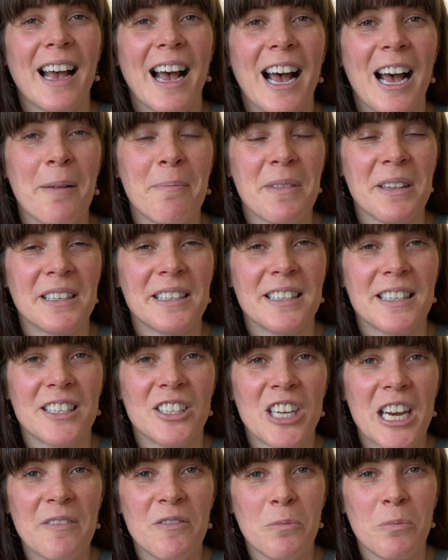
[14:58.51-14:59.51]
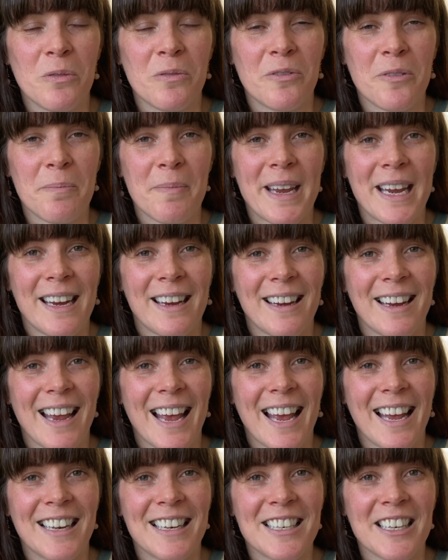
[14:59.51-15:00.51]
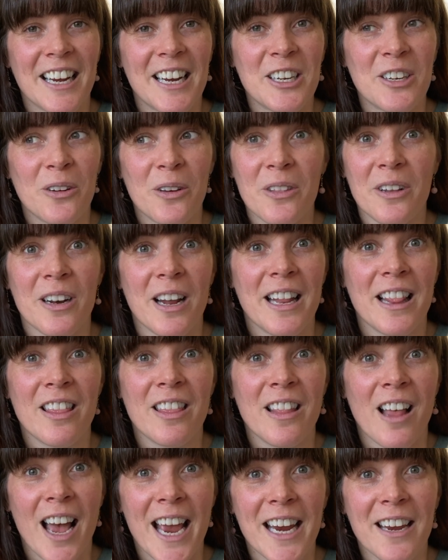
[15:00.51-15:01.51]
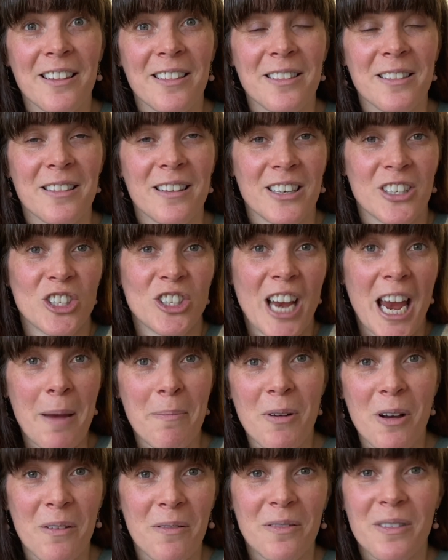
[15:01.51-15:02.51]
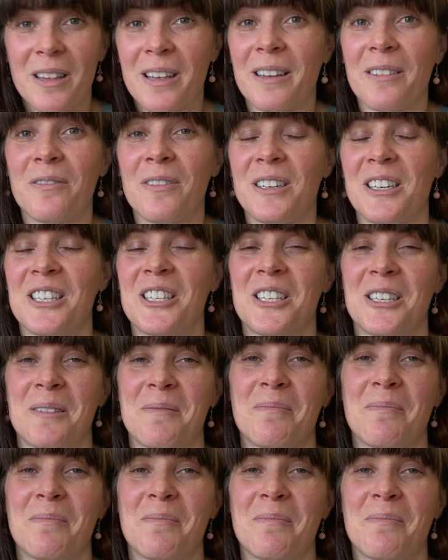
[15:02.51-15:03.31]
that it's achievable for me, and I know that I like the shape of the finished